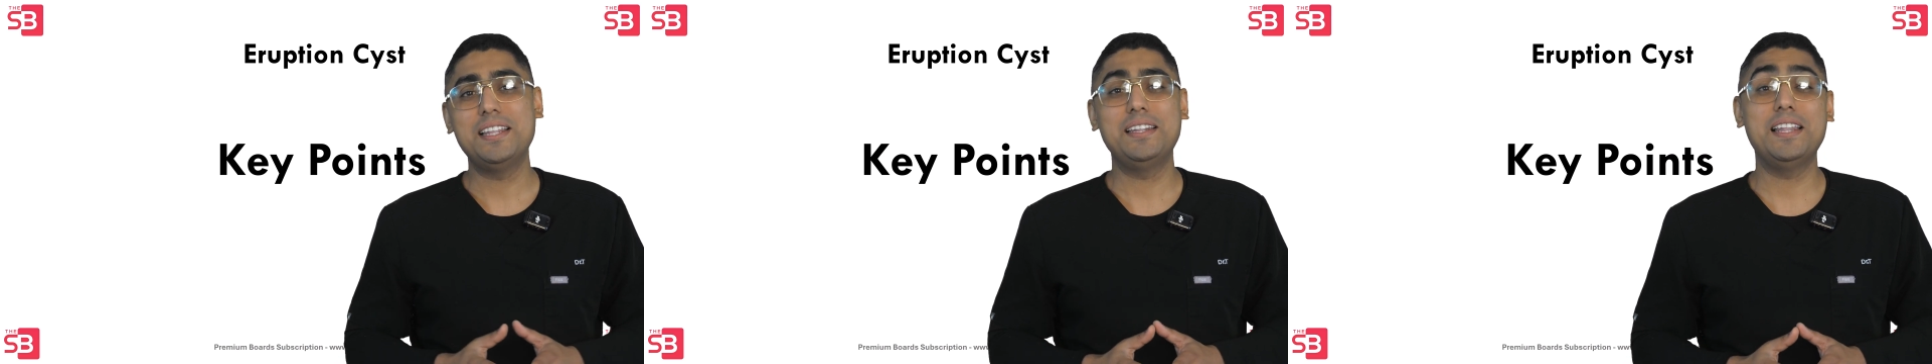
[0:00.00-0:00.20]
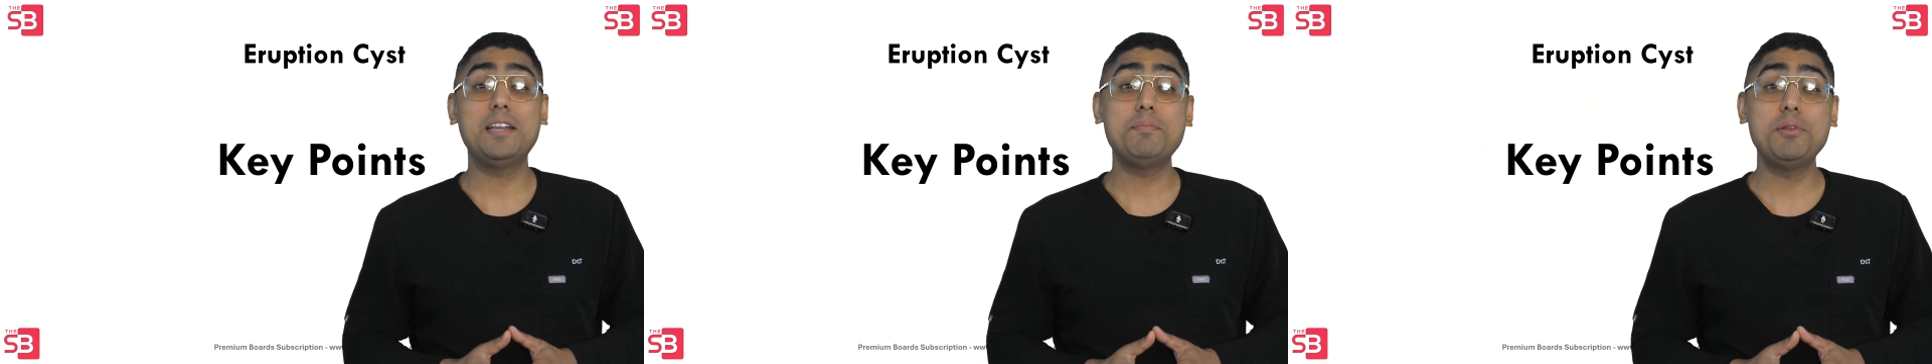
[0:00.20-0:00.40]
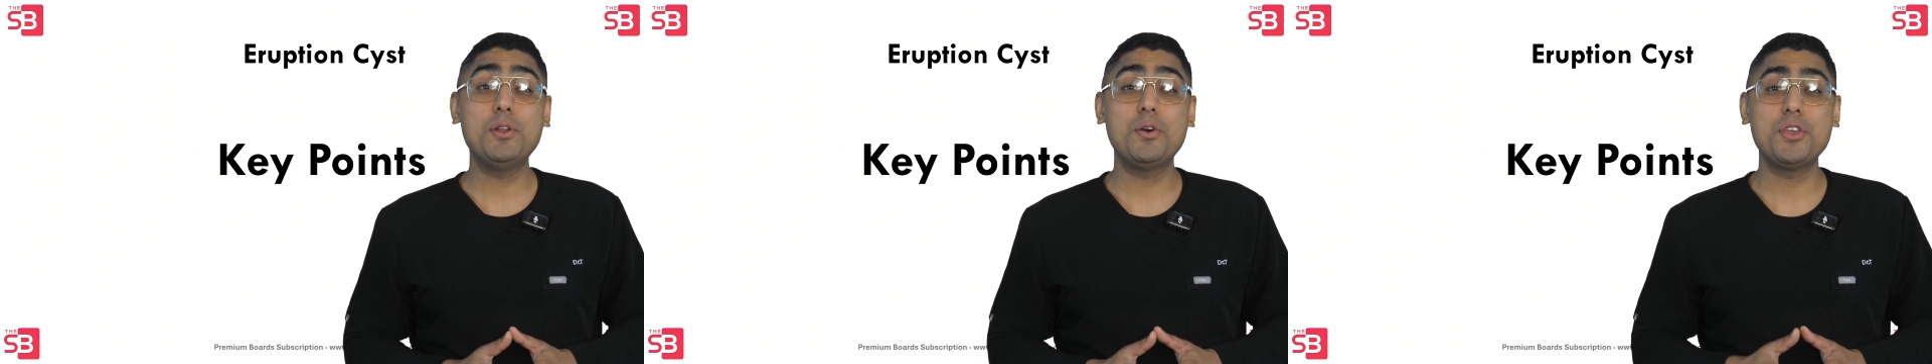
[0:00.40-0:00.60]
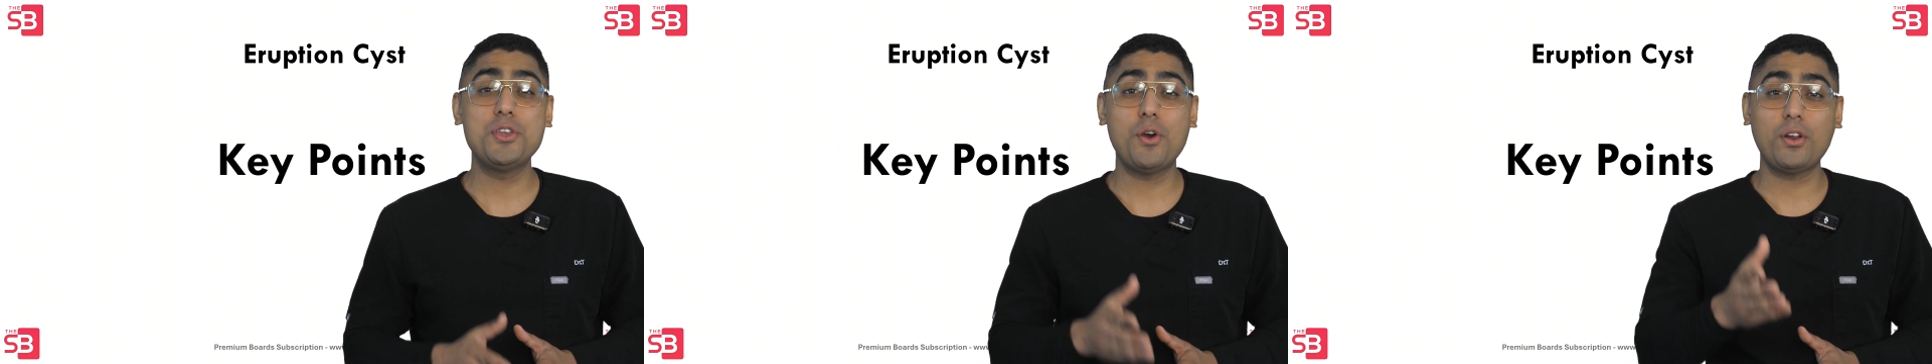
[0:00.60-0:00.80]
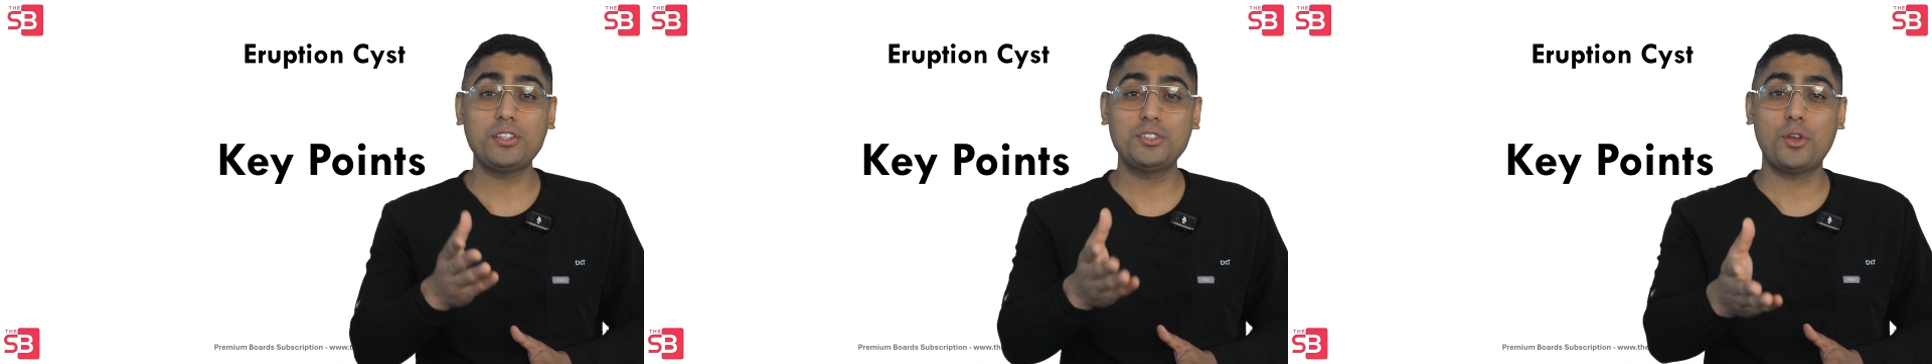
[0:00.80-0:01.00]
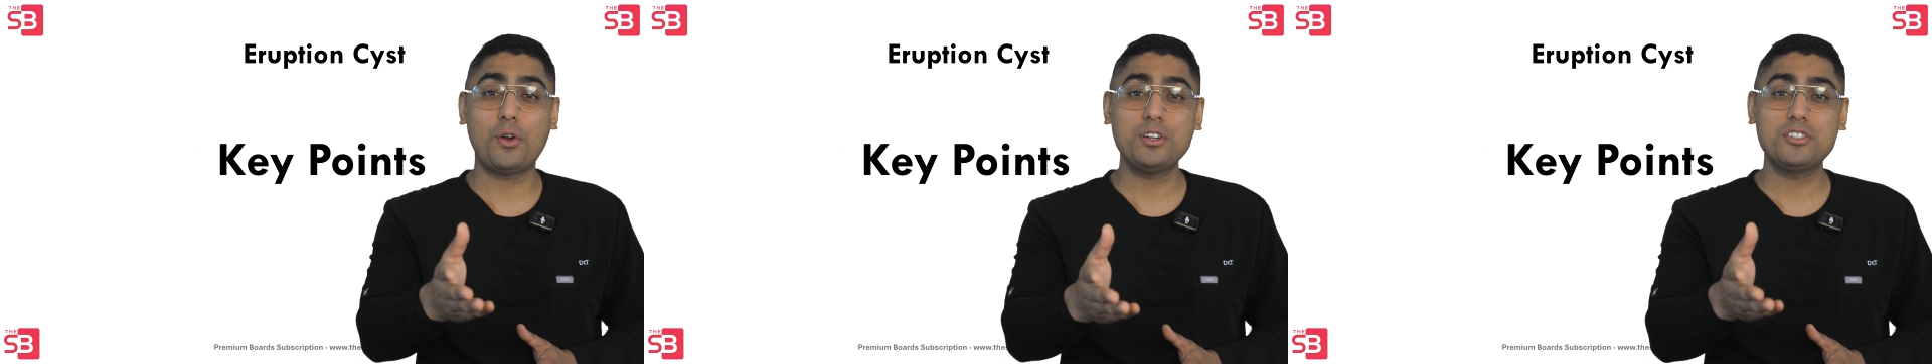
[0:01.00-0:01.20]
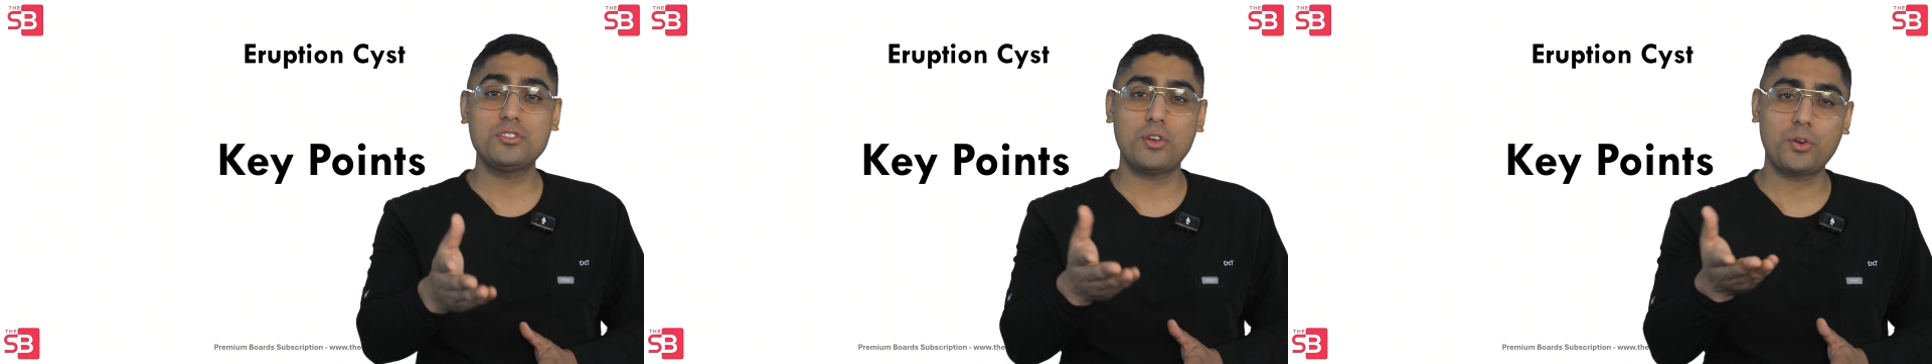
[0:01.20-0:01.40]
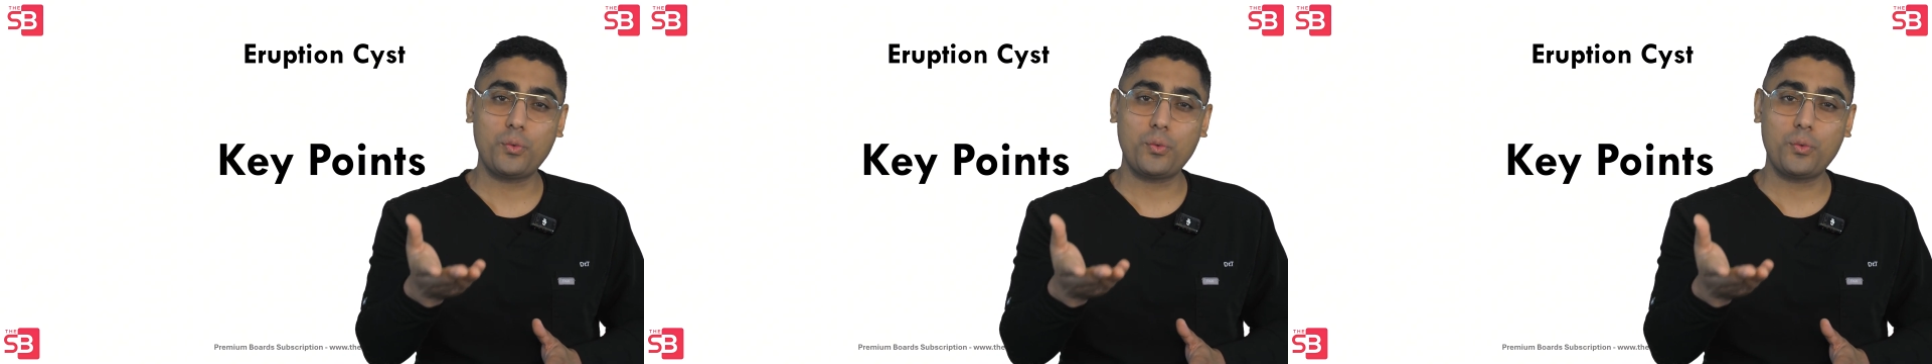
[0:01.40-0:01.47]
Let me know your thoughts or